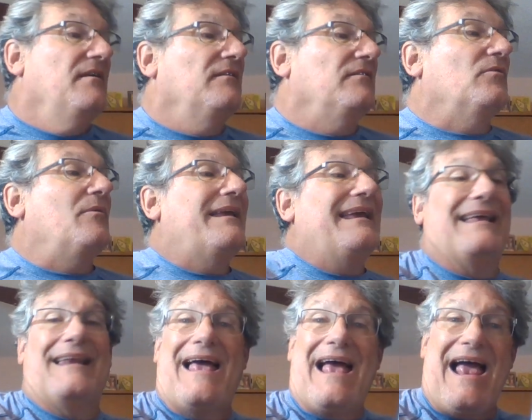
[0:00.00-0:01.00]
So
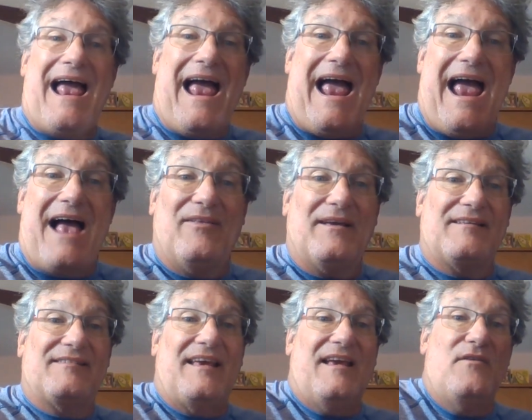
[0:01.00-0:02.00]
again,
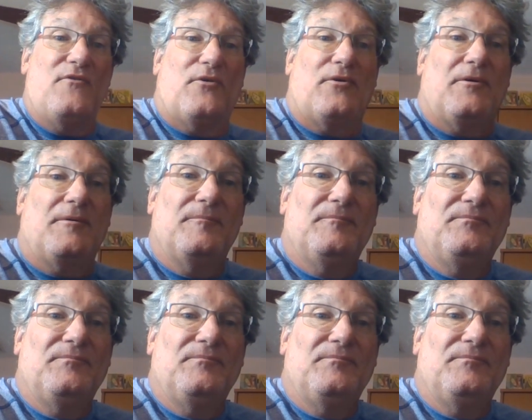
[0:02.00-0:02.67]
Alexander